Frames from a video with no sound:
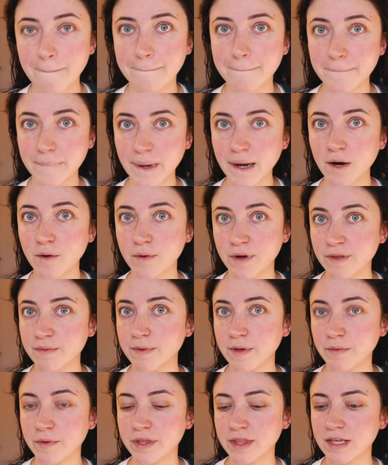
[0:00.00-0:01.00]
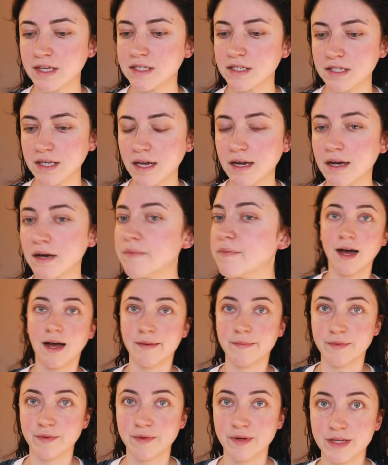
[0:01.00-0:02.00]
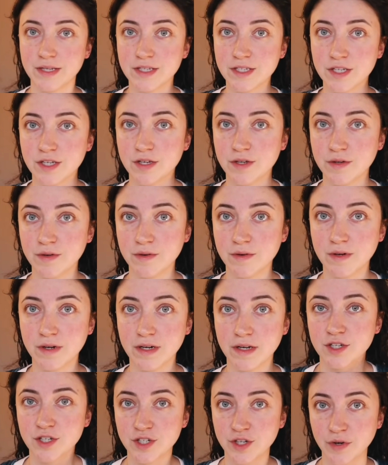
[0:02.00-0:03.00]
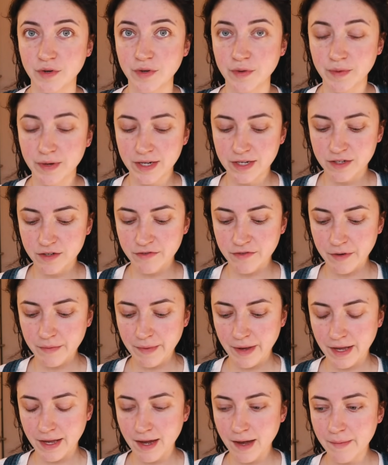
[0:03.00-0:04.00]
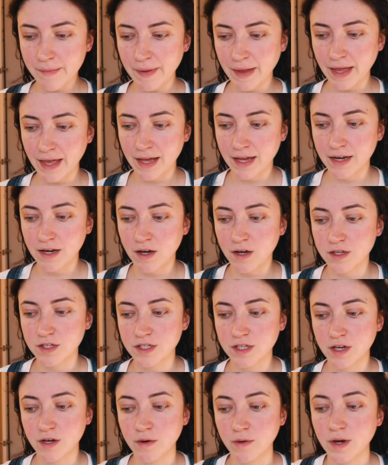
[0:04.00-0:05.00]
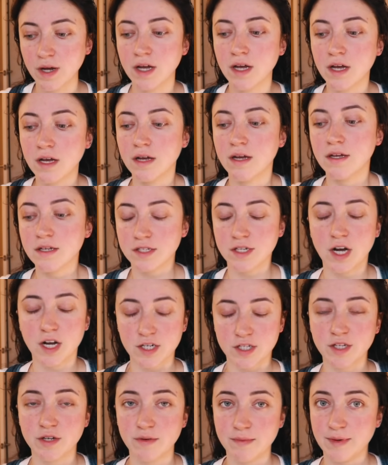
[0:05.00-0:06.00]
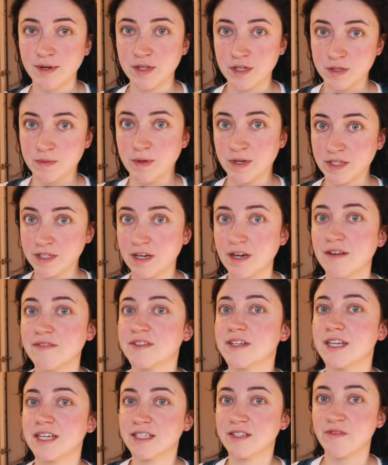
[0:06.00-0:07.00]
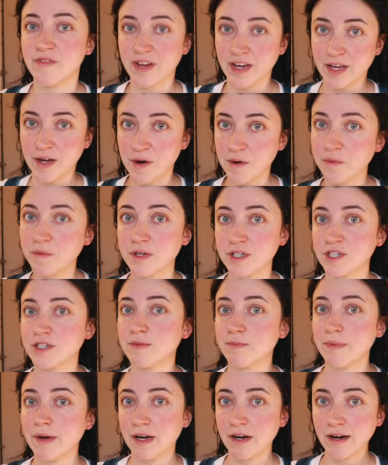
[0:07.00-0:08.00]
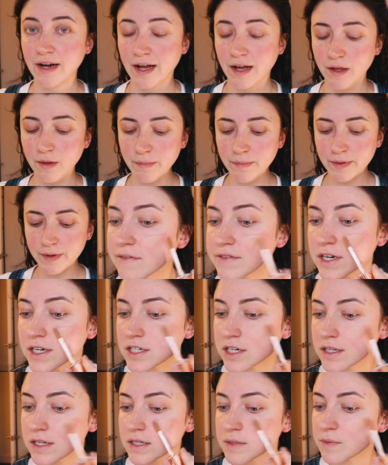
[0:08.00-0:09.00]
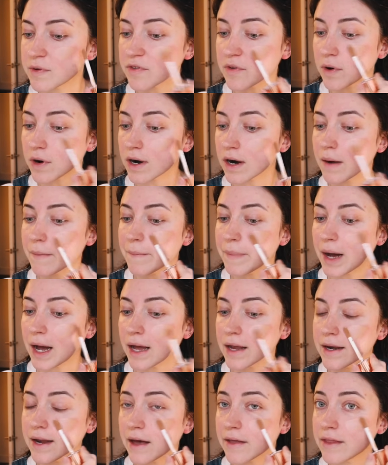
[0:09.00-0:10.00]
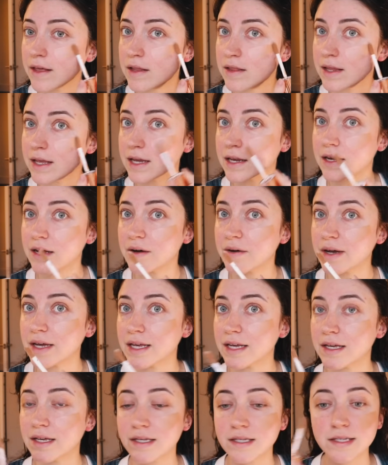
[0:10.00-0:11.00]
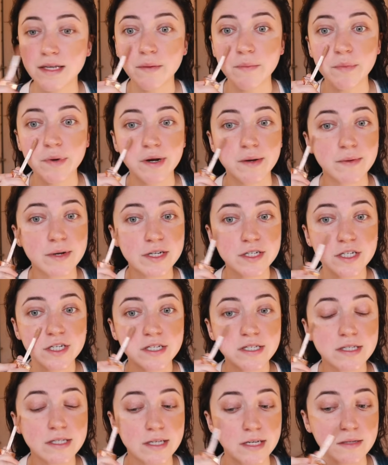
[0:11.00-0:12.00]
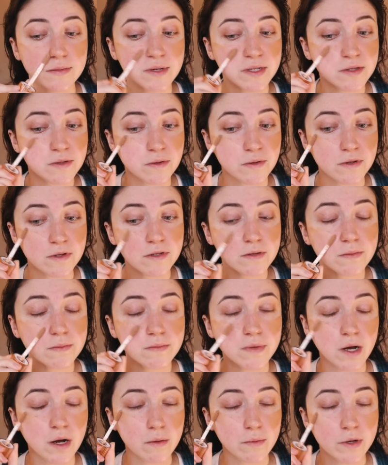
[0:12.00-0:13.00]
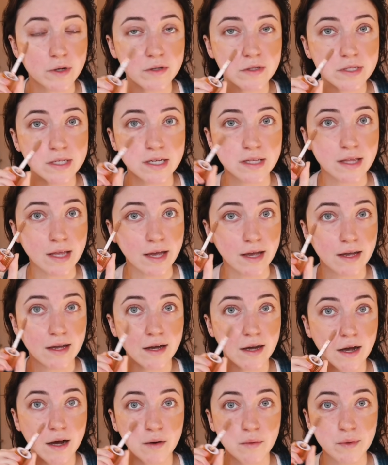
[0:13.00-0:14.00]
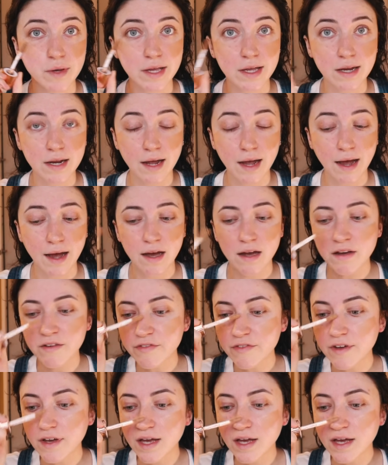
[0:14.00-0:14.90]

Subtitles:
bear with me with this setup. I'm going to show you what I do for makeup and also talk to you about the sponsor of today's video, which is BetterHelp. I've touched on this before, but now that Lando is pretty much 6 months old, almost in like a week and a half,